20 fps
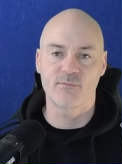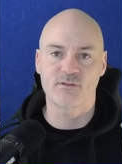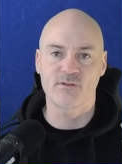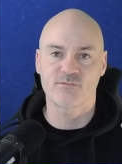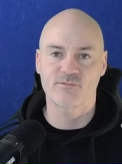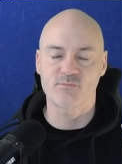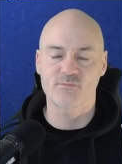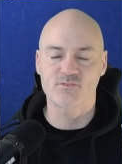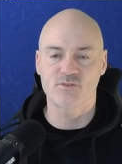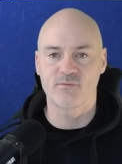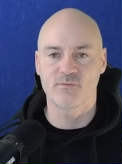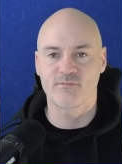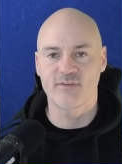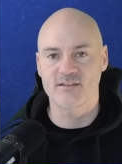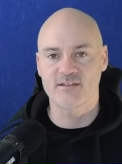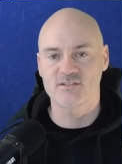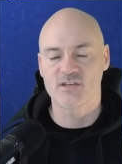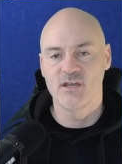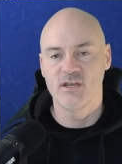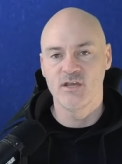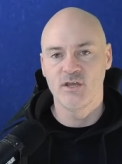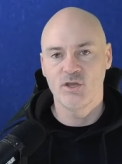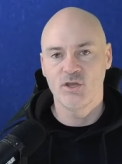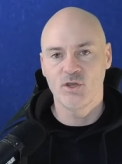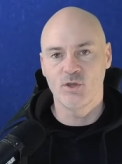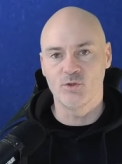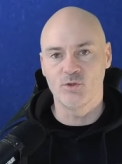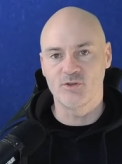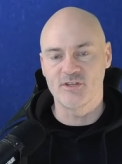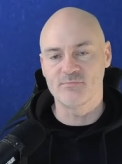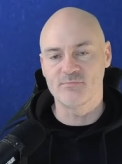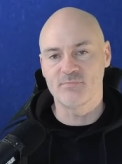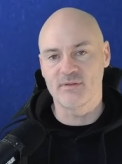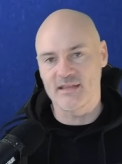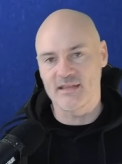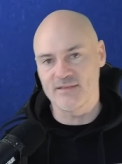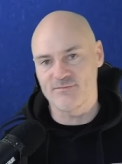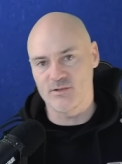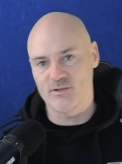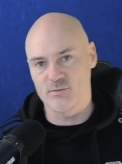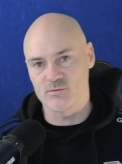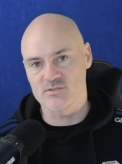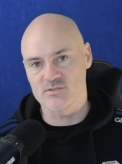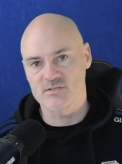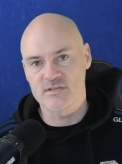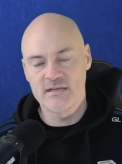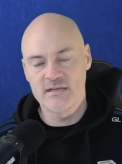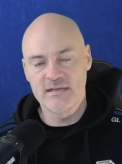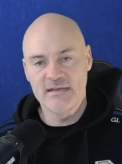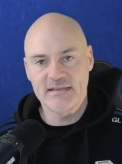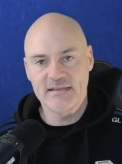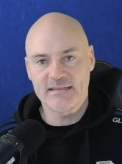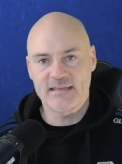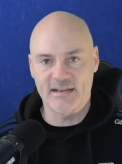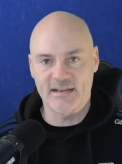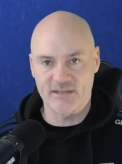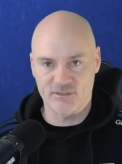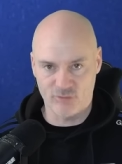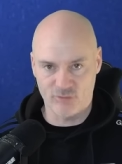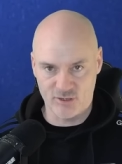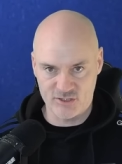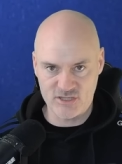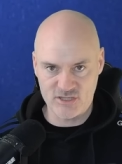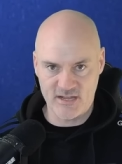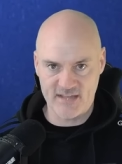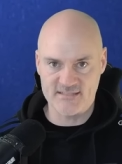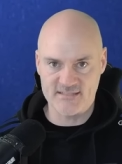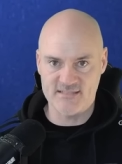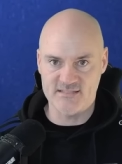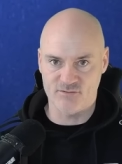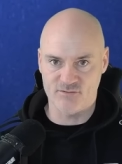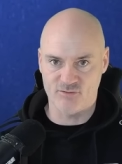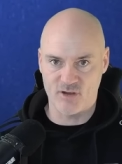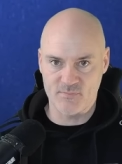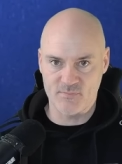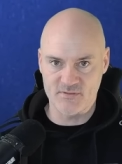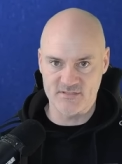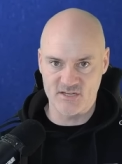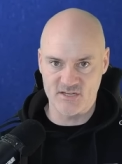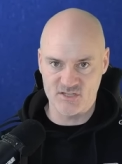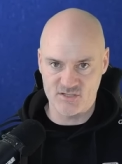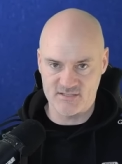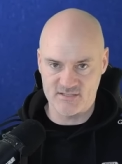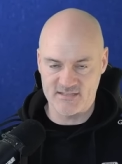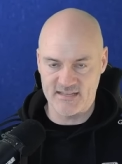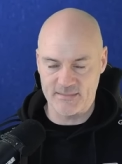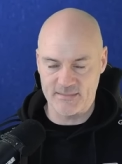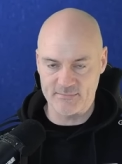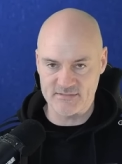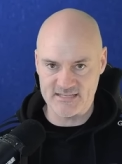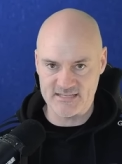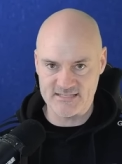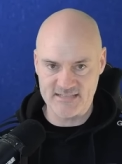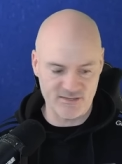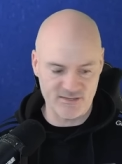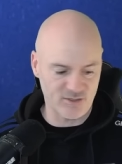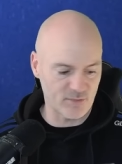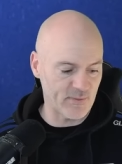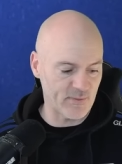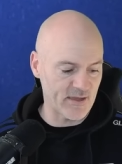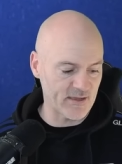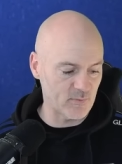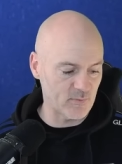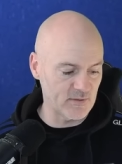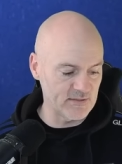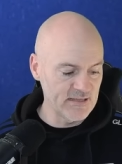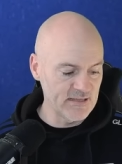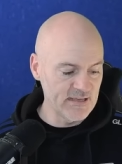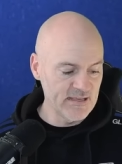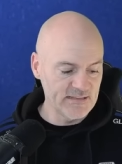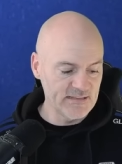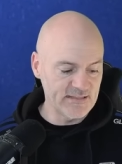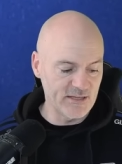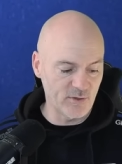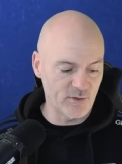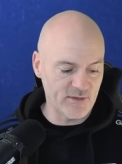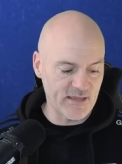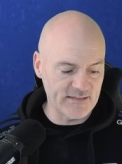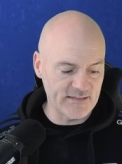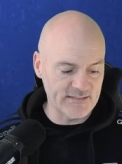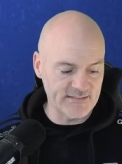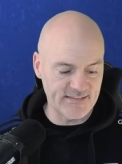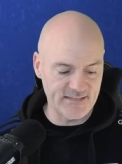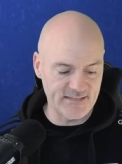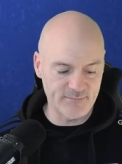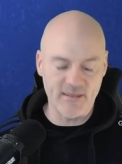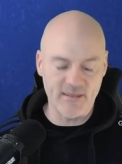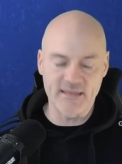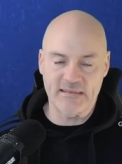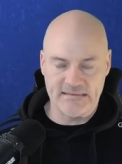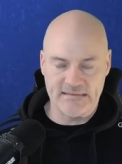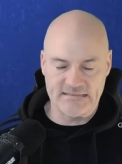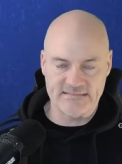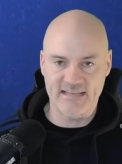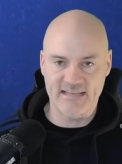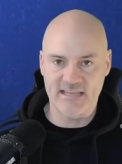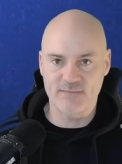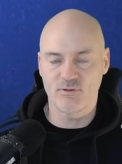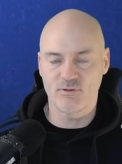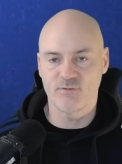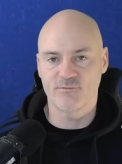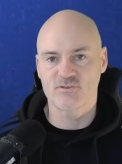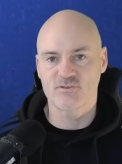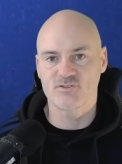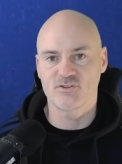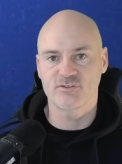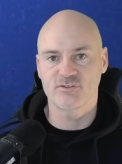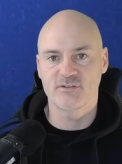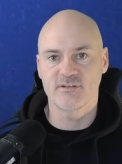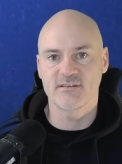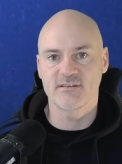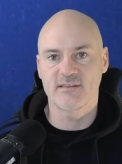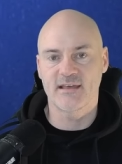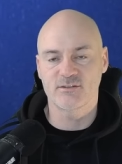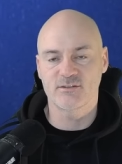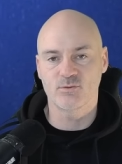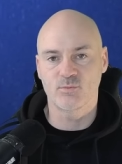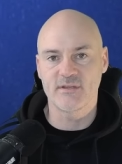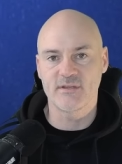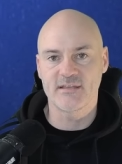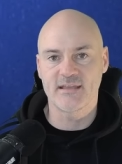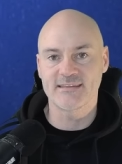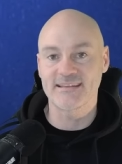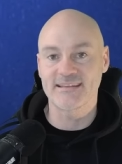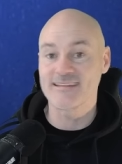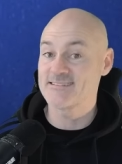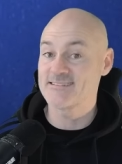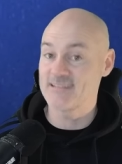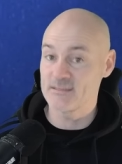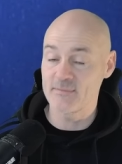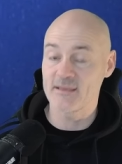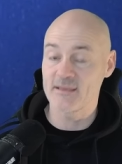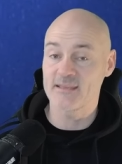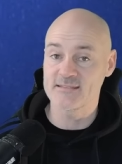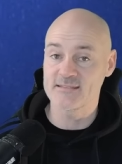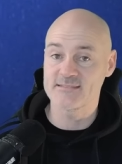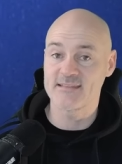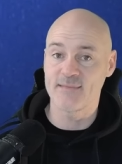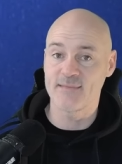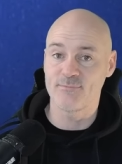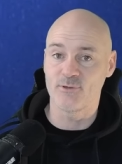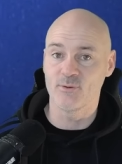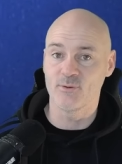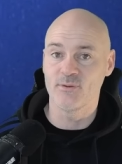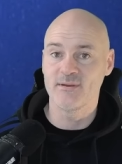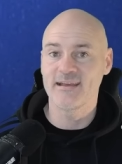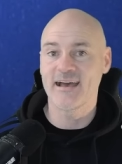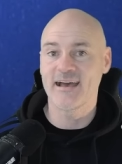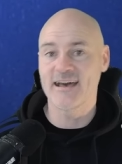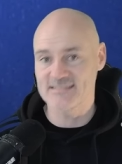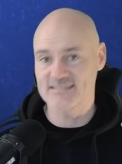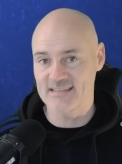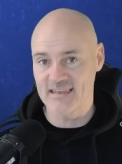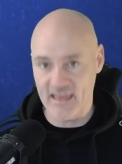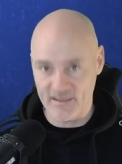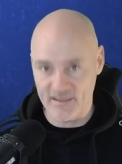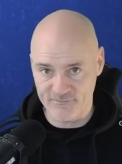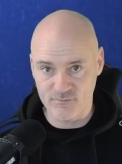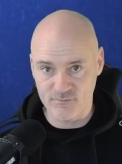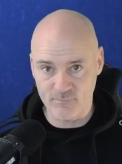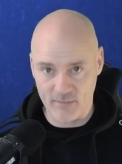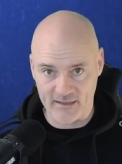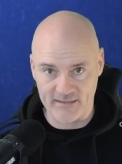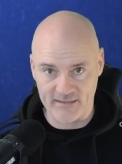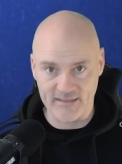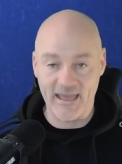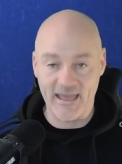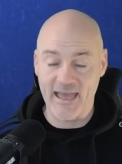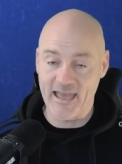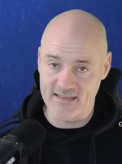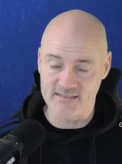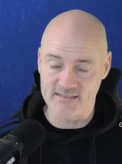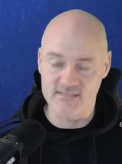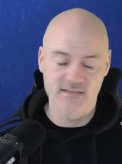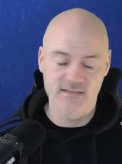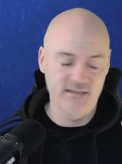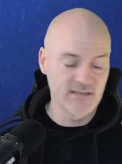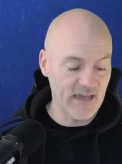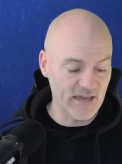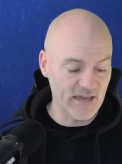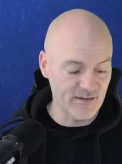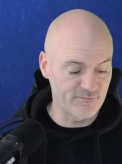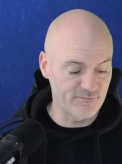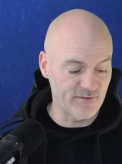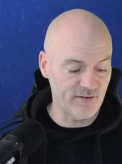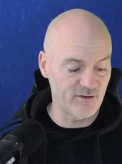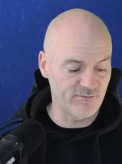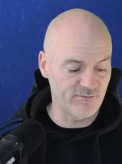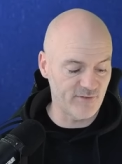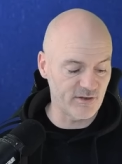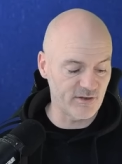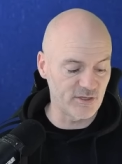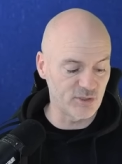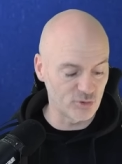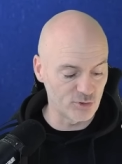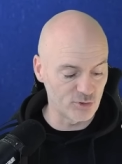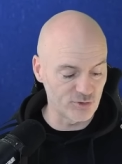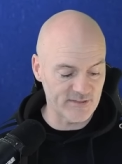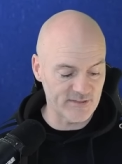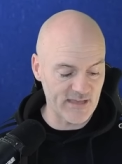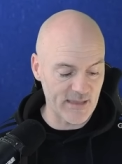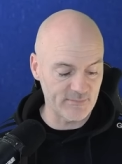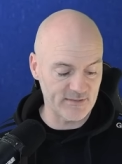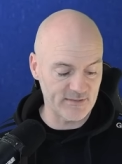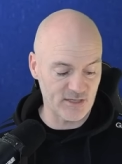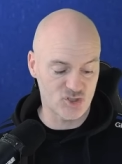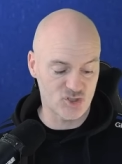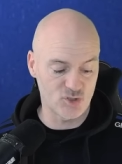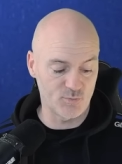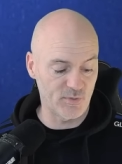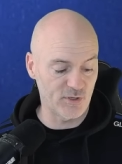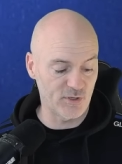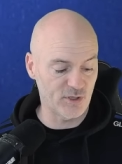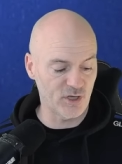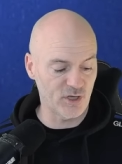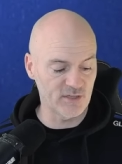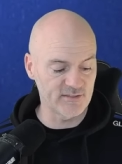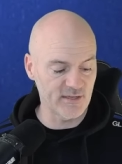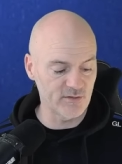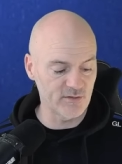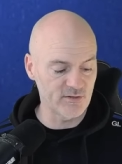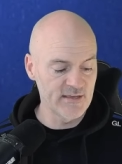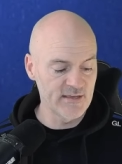from some fans who didn't believe he was getting the right chances in the right position, seeing him as a centre-back. Well, Leo Hjelde did make his debut for Sunderland at the weekend and did make his debut as a left-back and had a very, very good game, and that should be called out.